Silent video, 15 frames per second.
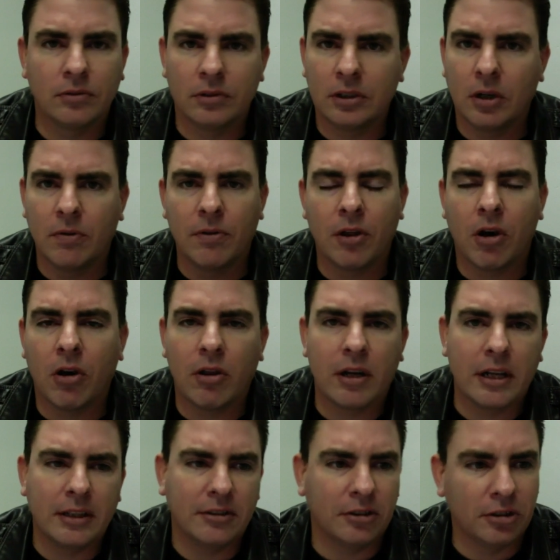Over the
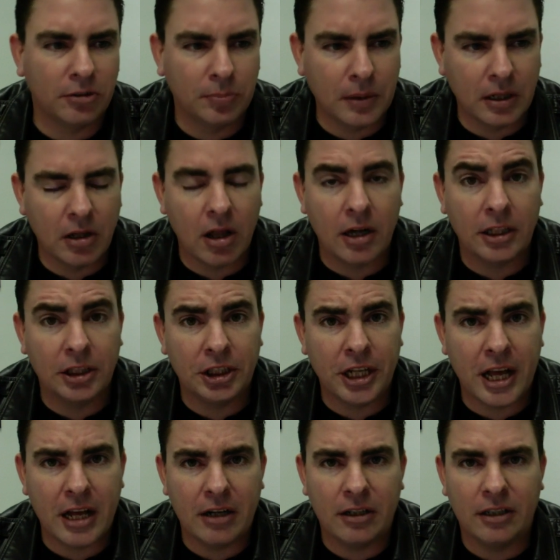holidays, there's been a lot of
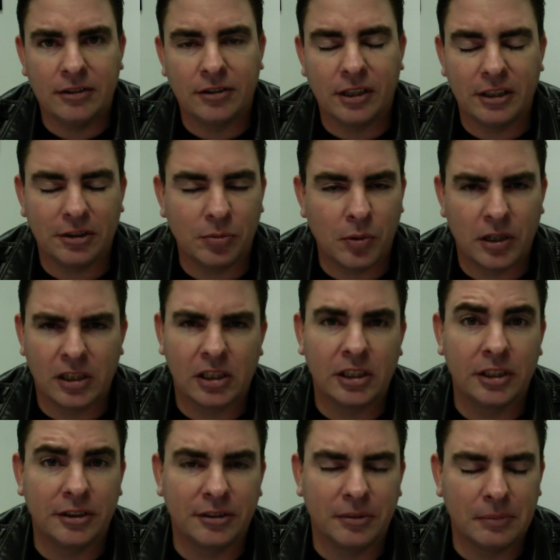chatter, so I just want to
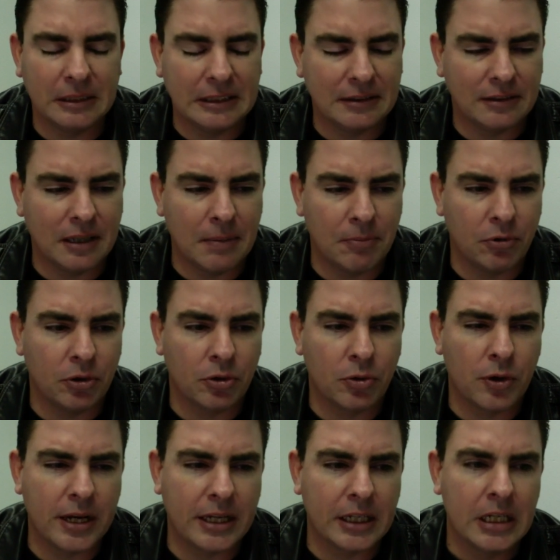clear some things up real
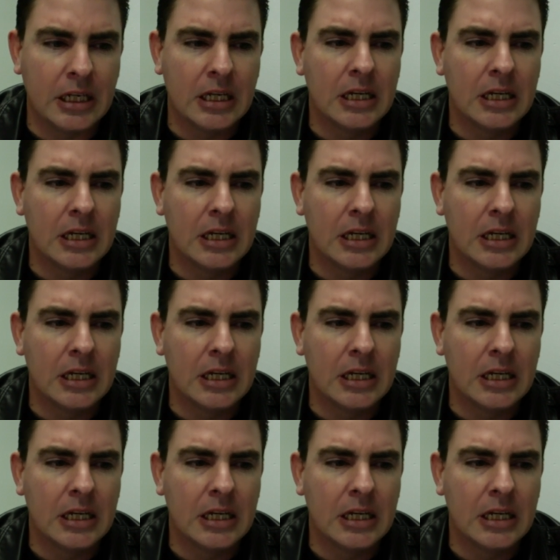quick.